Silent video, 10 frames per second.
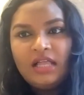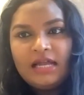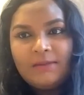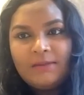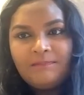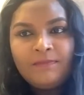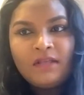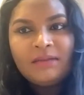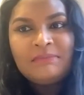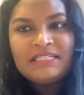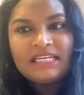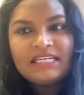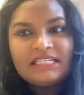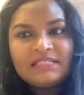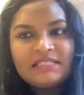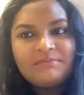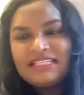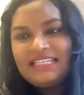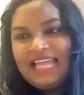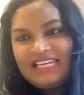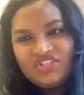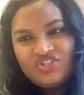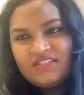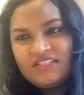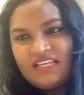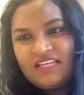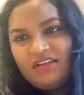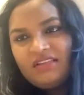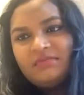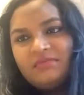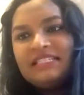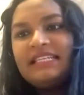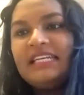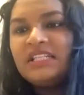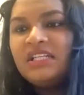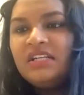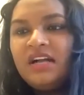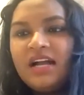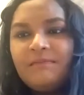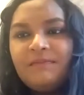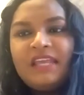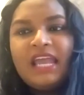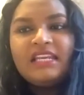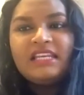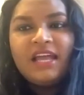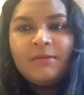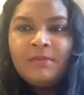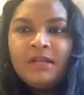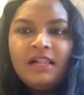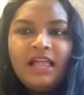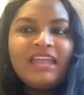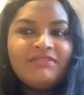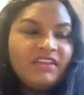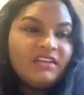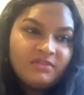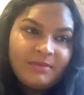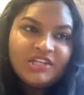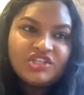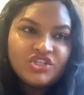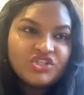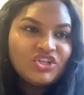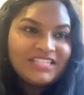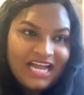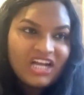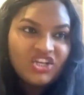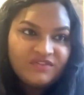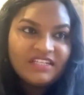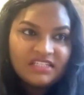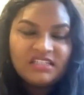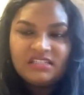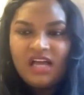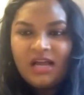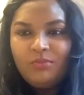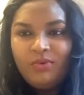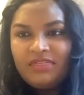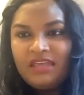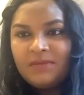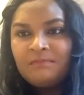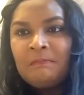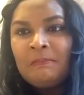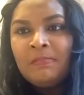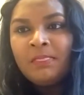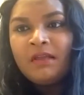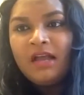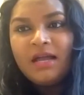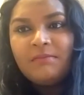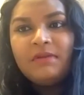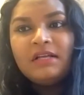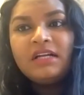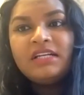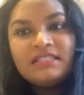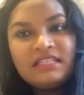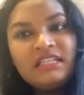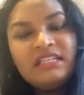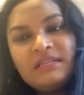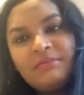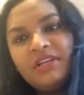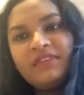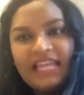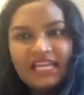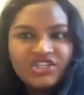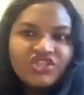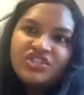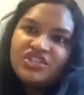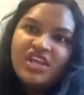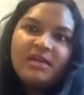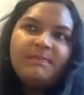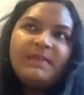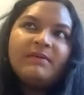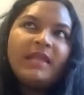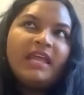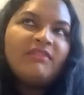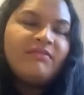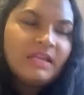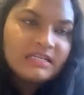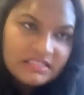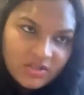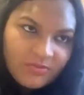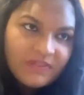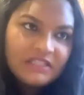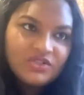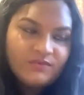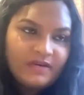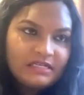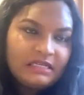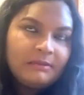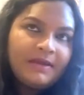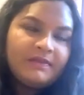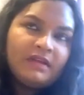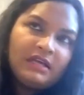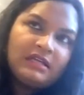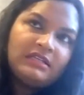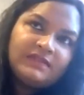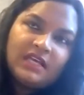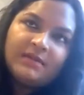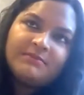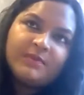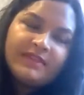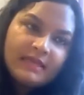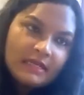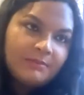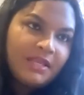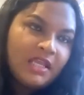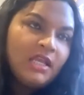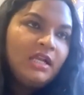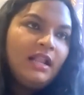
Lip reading: Can be said it is misled, it should say, rather than mislead the ADM if the information is not accurate within. Consider the sibling relationship. Now, again, I flagged some of that already about the kind of times where that can be